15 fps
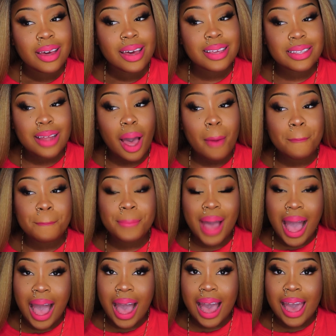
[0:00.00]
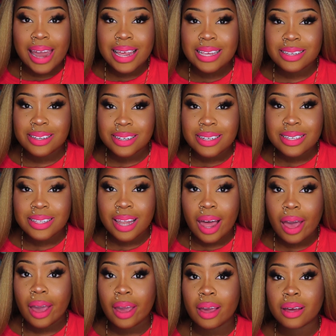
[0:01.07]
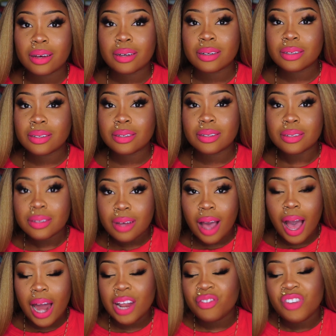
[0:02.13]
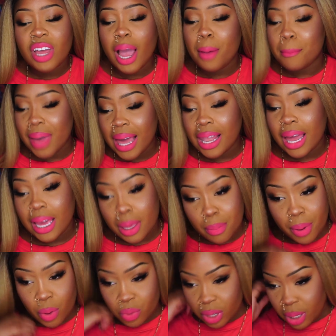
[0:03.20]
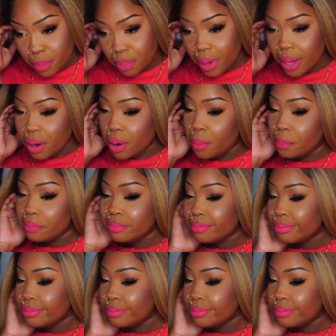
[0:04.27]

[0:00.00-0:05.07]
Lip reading: It's not bad, it's just like, I don't think I may like it better with a lip liner.